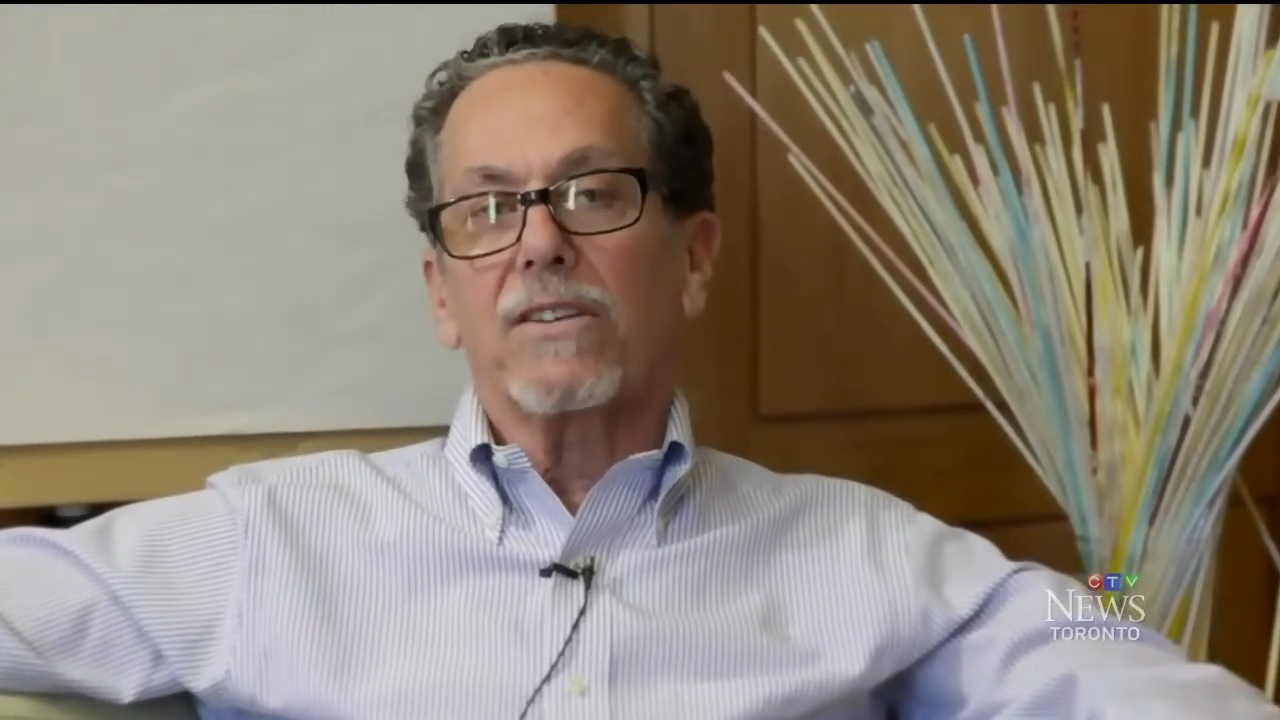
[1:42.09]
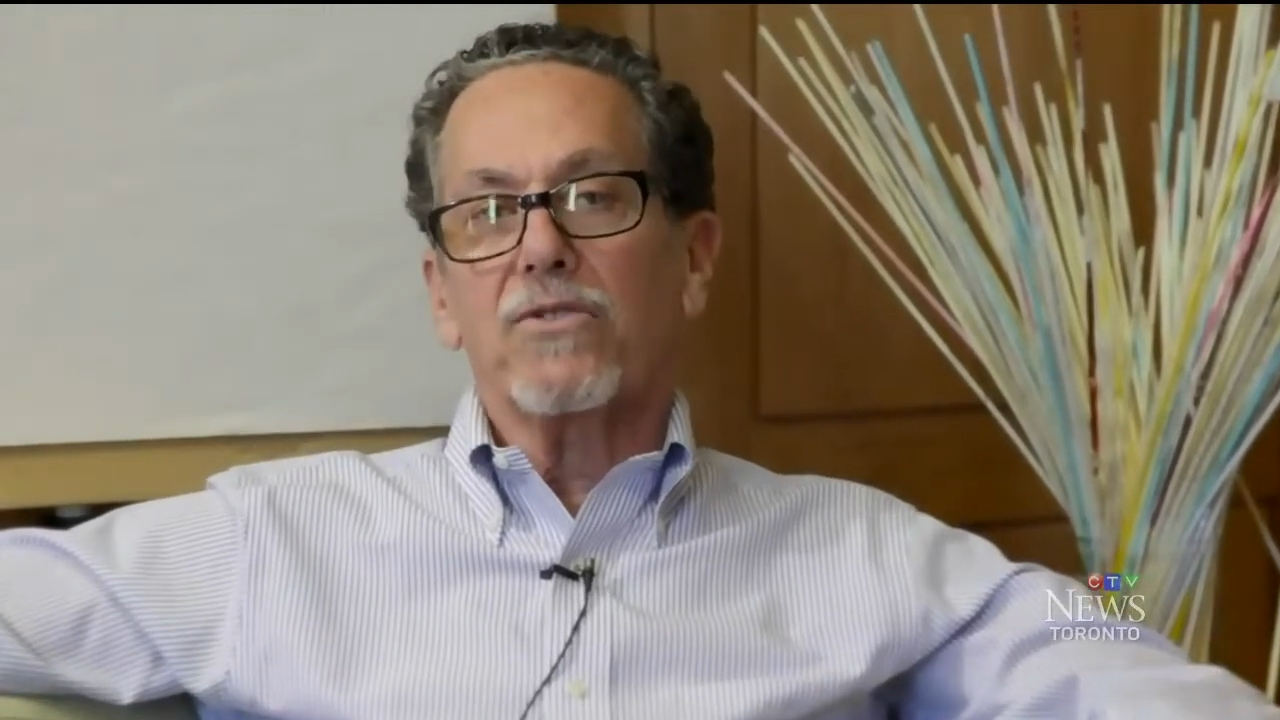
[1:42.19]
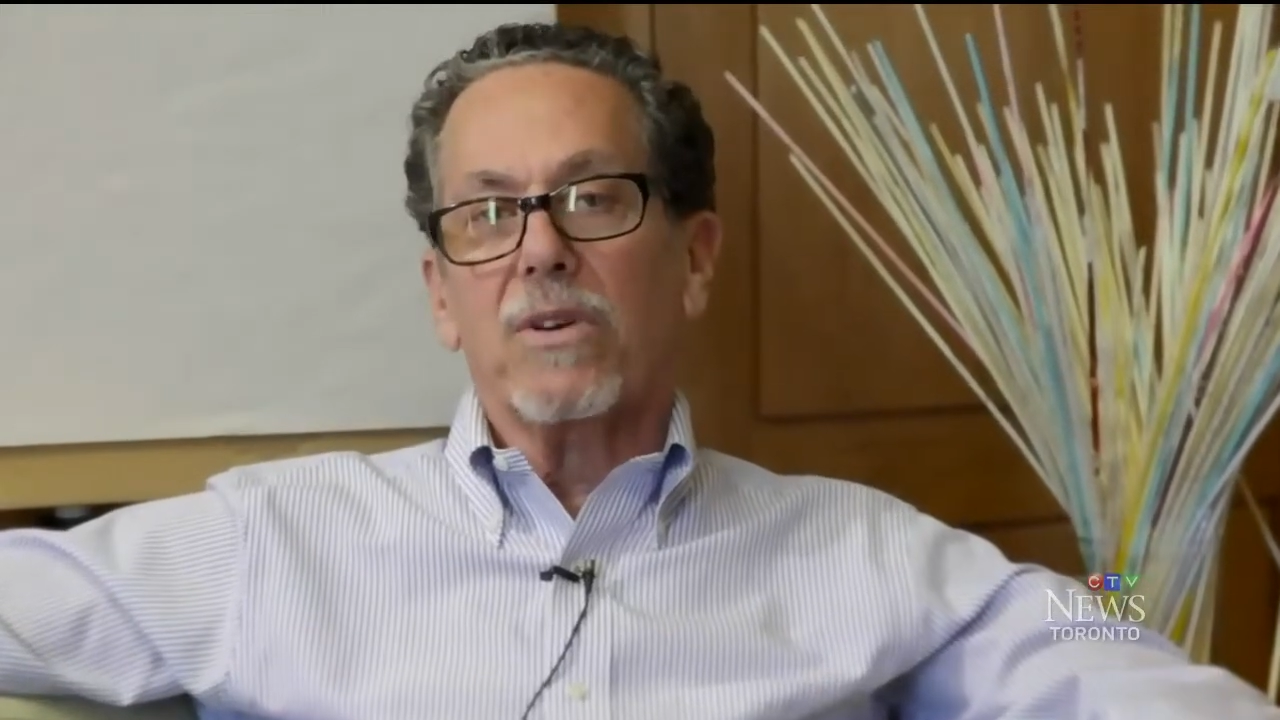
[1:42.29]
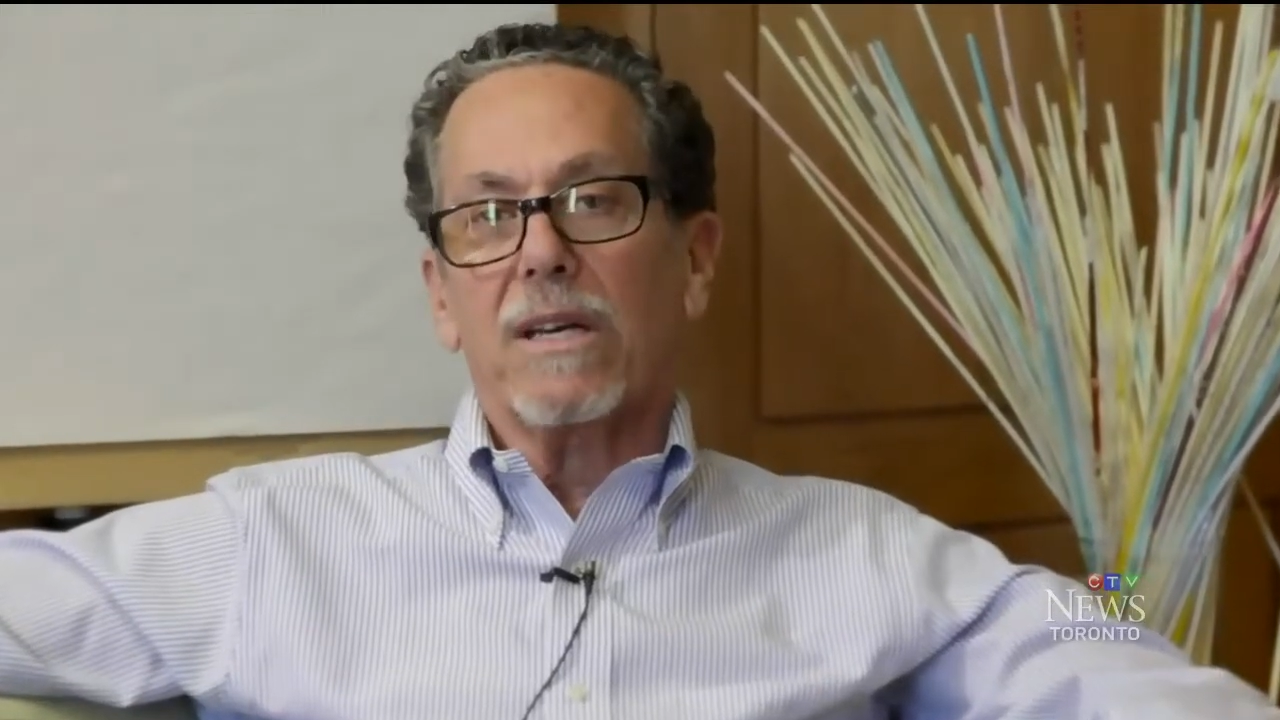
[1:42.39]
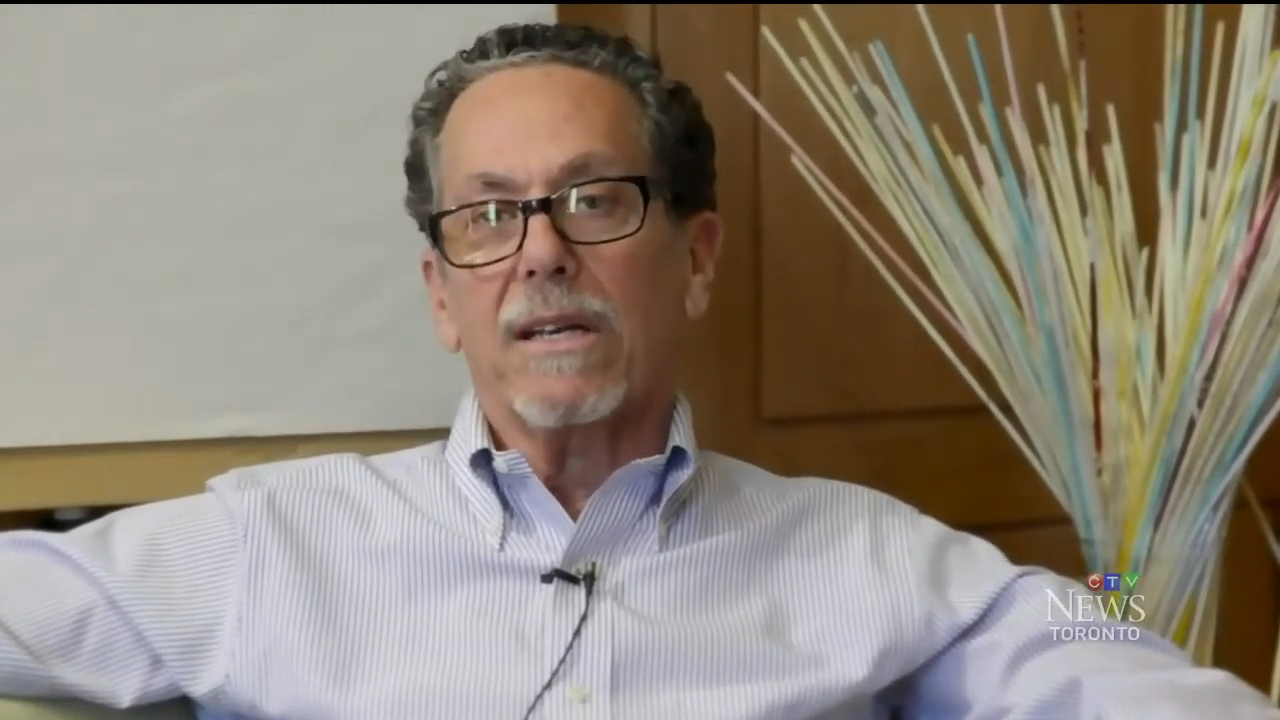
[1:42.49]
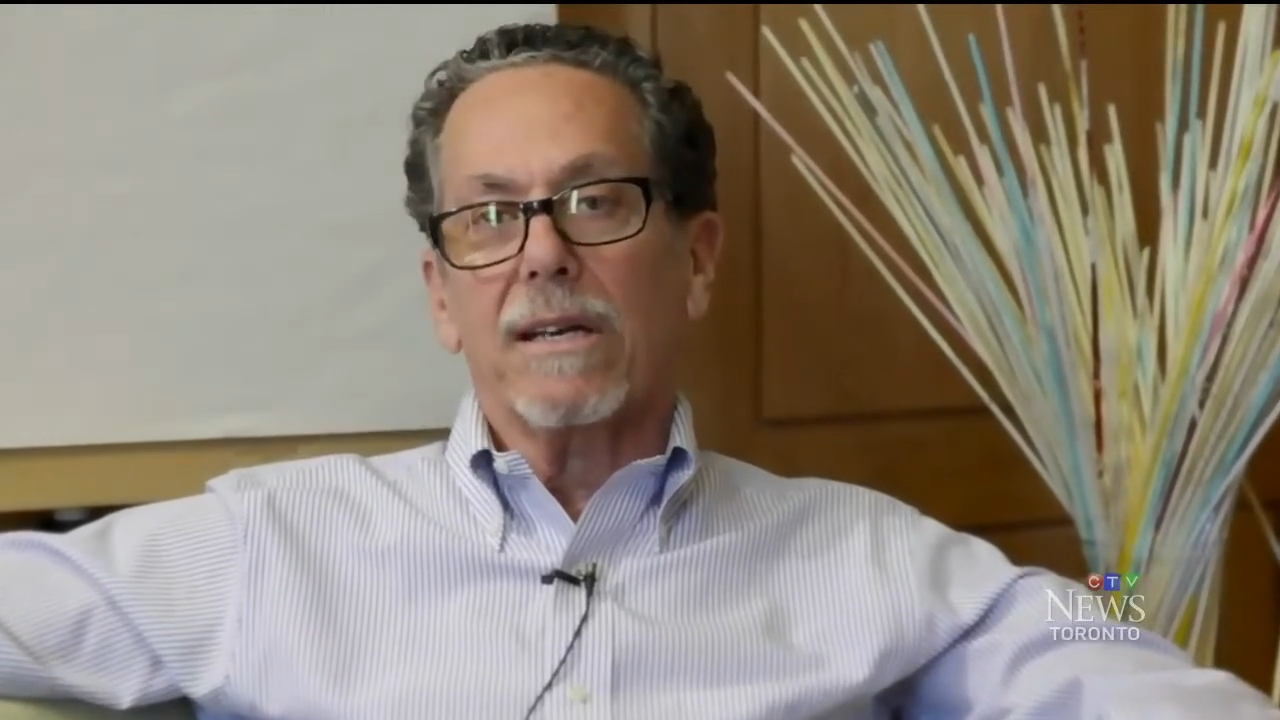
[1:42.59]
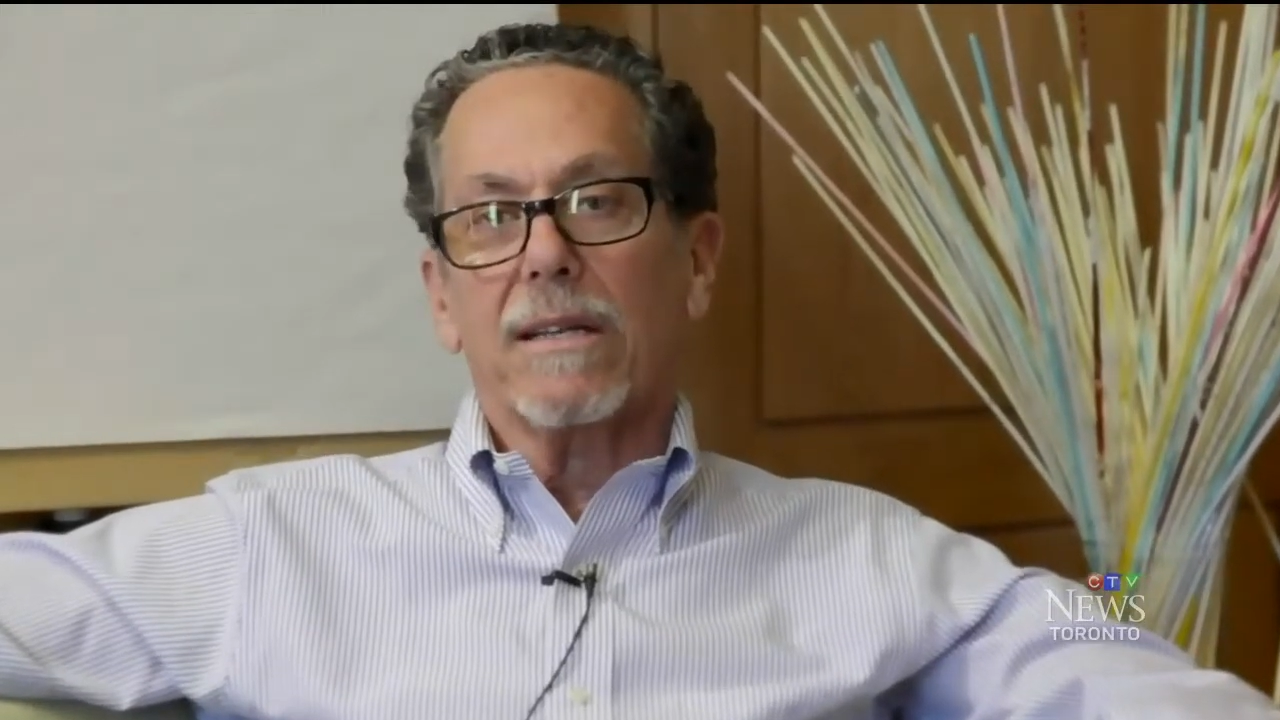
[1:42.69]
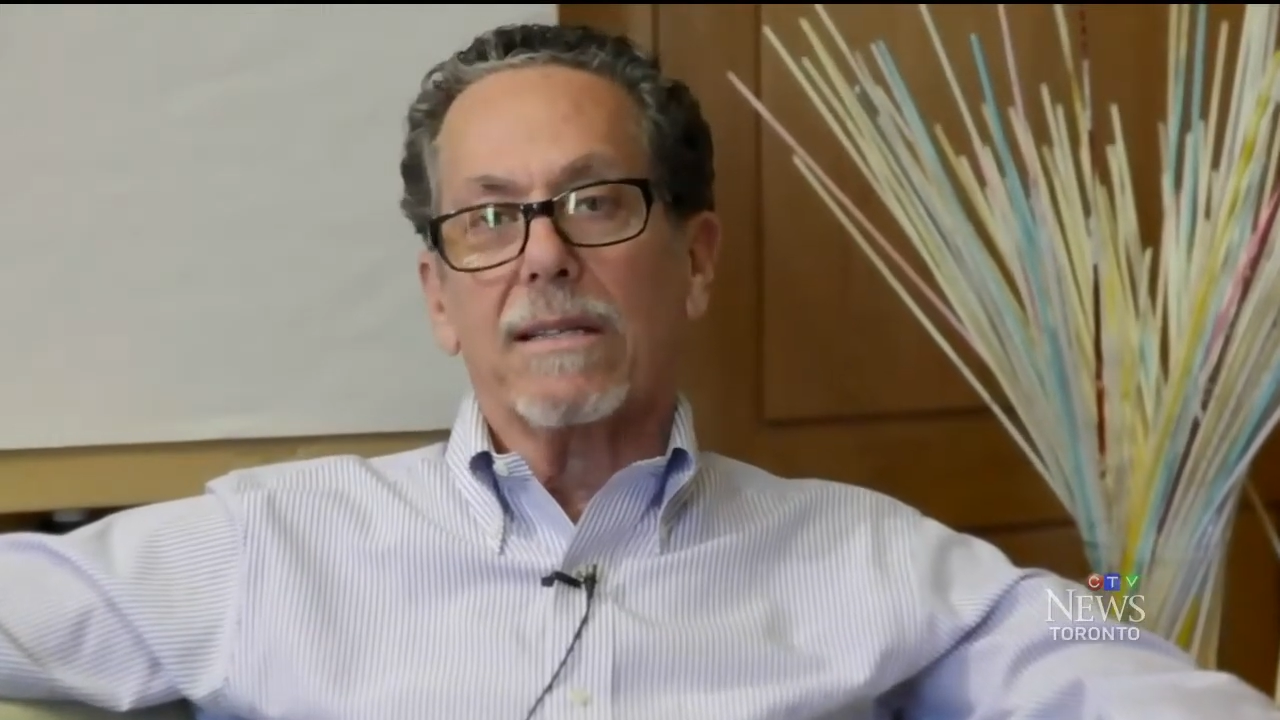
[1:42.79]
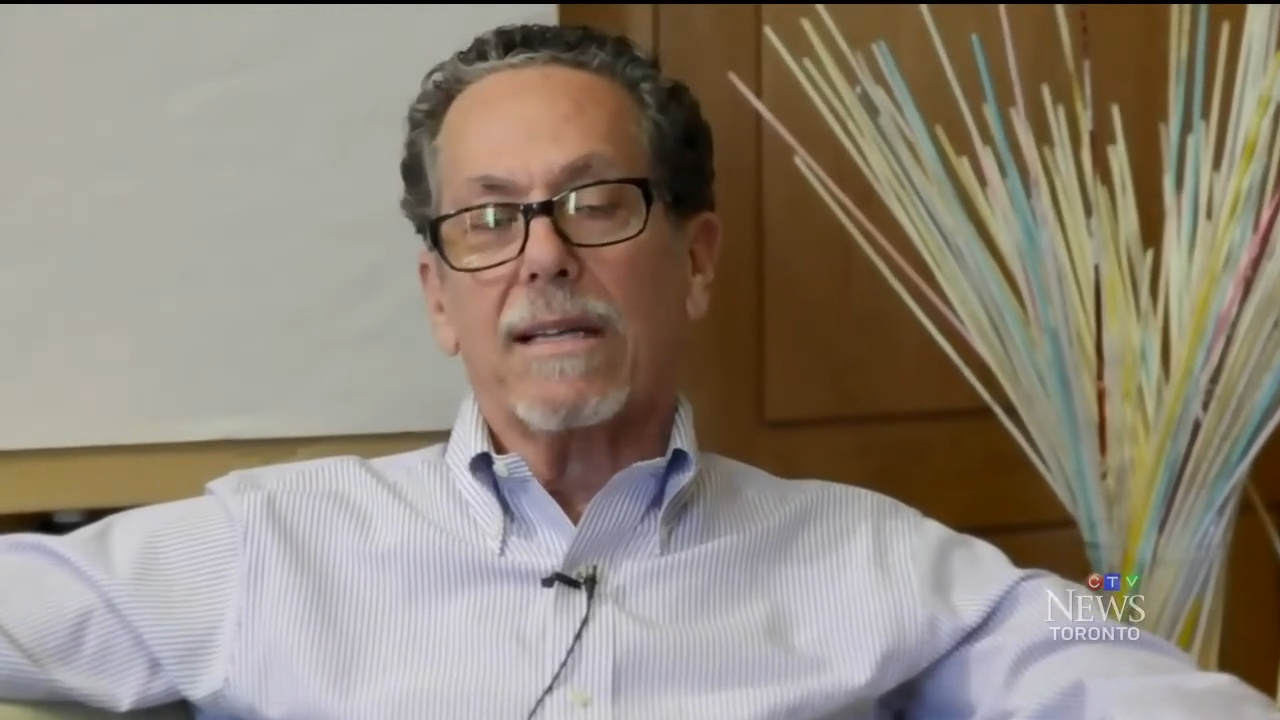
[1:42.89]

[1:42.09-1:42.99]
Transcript: in treating